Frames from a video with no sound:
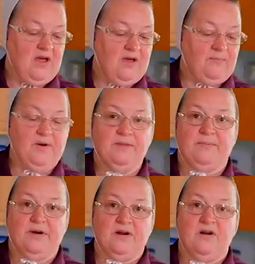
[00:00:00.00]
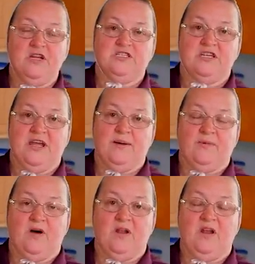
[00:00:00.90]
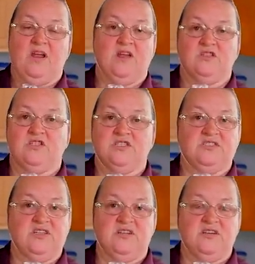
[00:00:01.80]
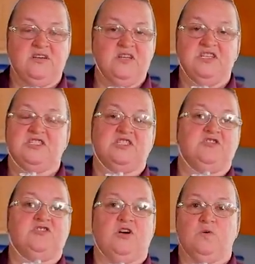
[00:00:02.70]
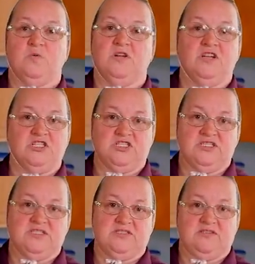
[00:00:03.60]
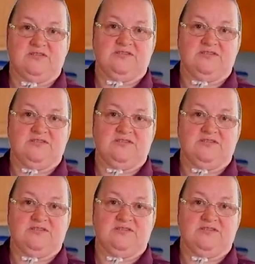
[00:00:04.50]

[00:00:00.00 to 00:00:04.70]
and put butter and jam on it and just eat it. It's so delicious.